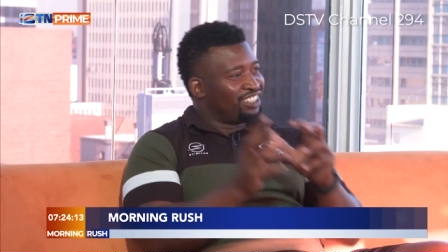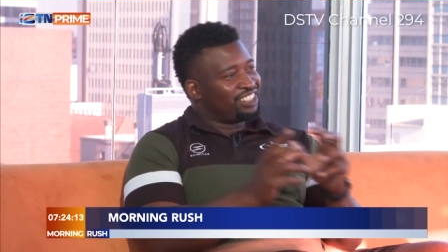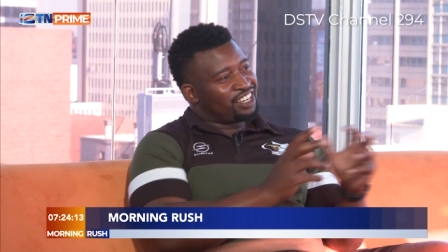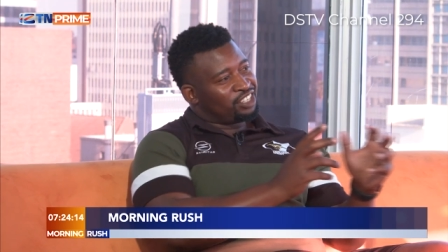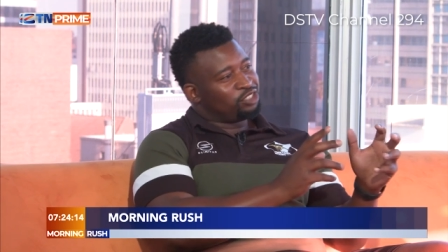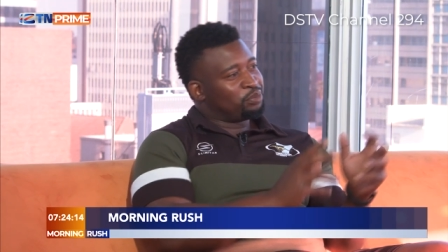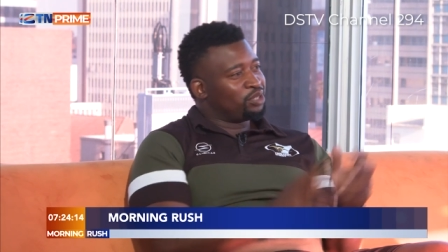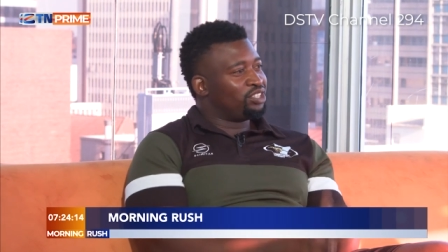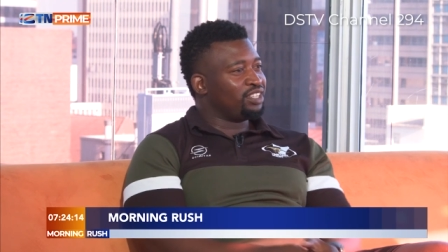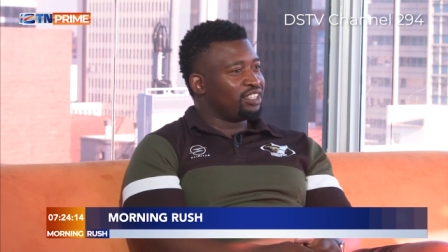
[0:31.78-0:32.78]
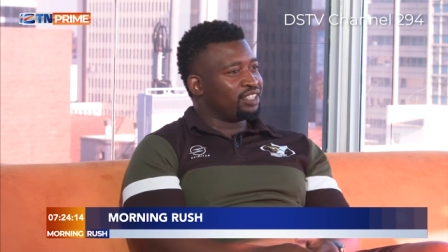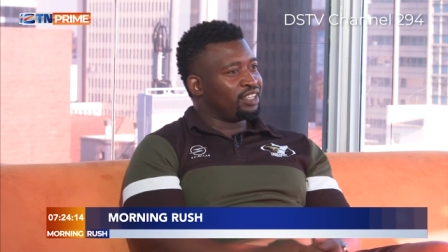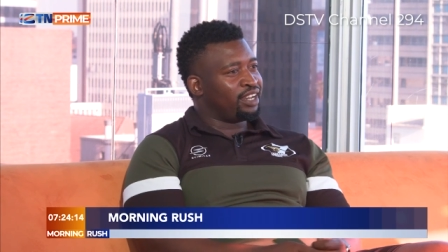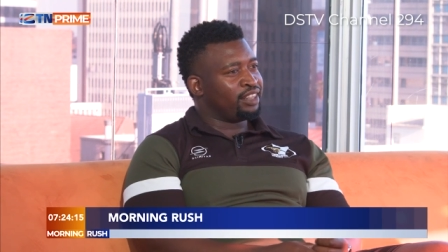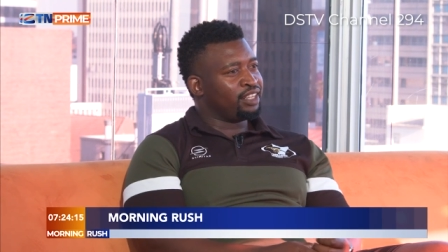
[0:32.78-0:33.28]
turned into opportunity.
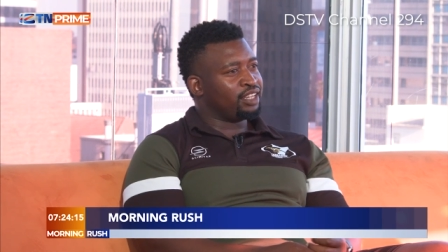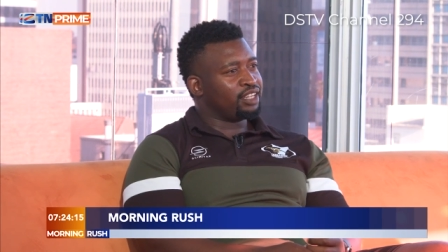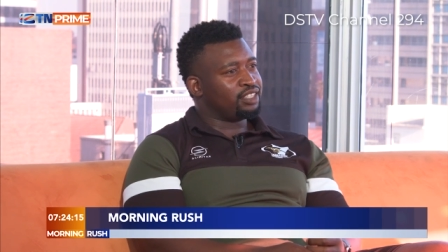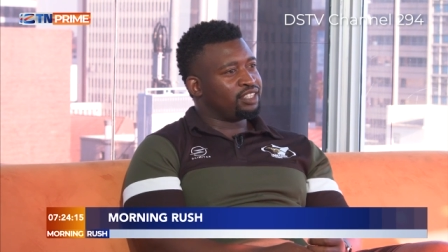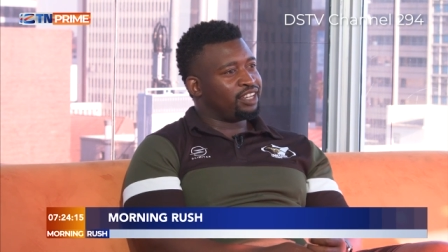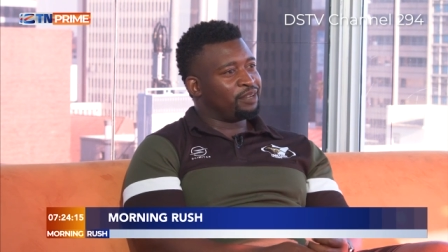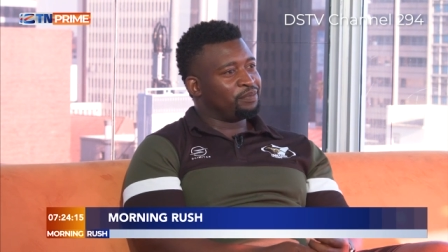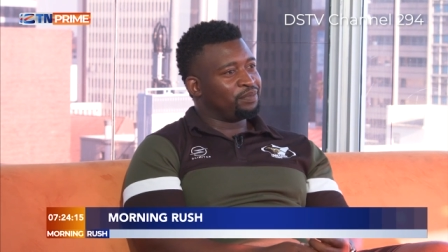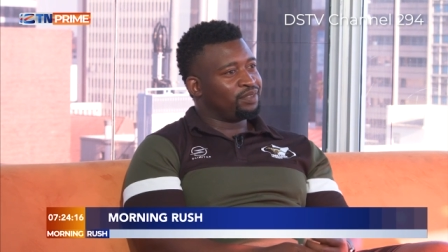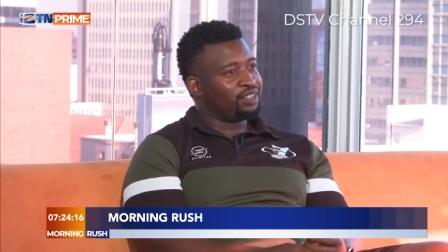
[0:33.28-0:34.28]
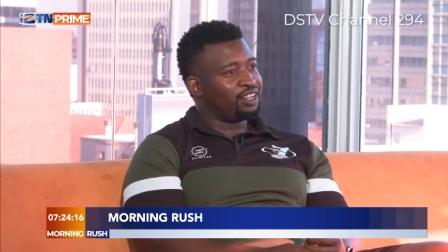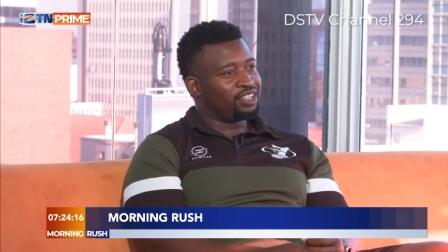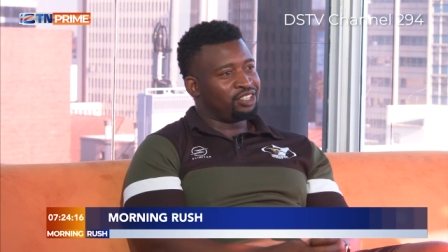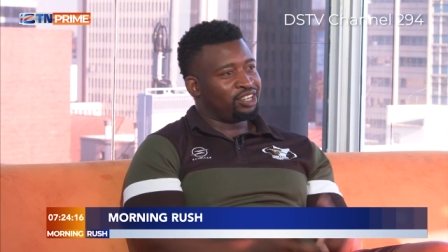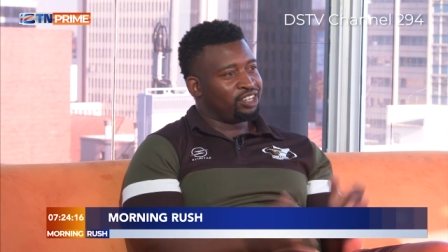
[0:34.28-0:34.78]
I think it's um, you know
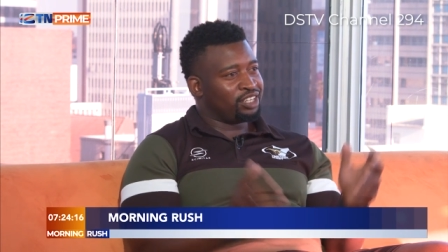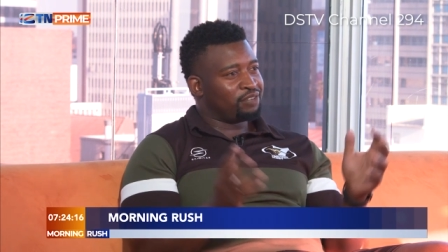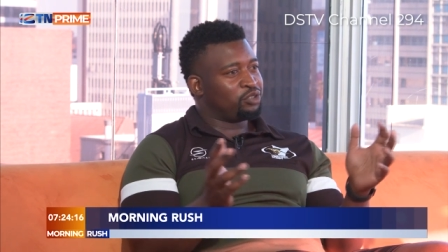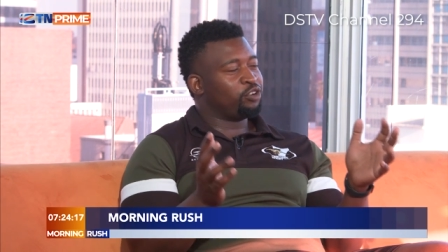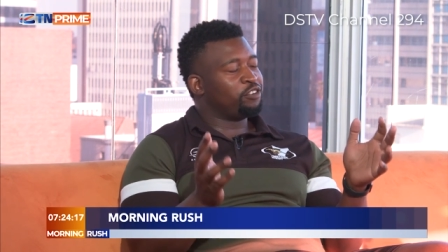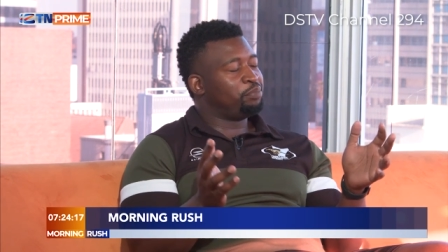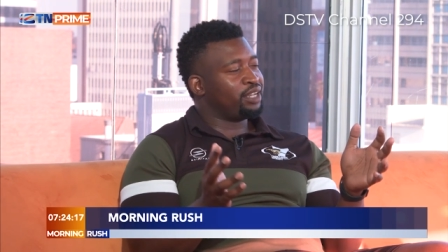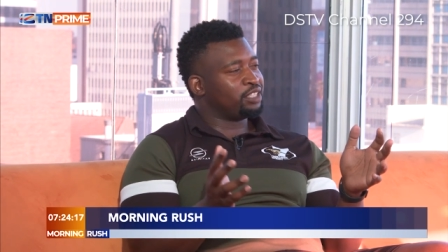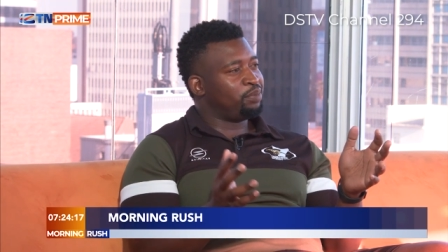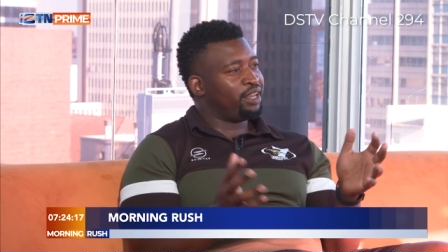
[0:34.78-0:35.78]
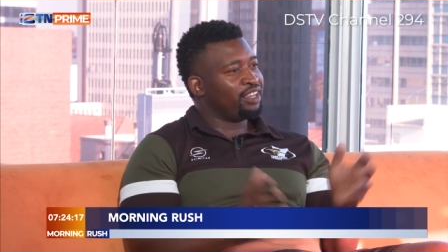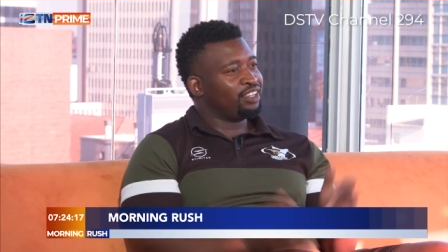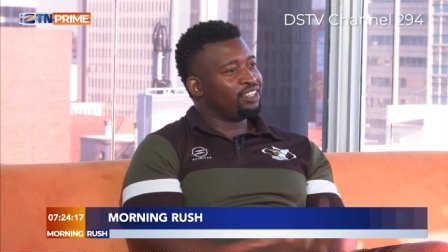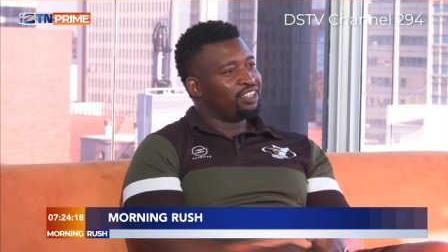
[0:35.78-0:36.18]
you can only have 12 players playing,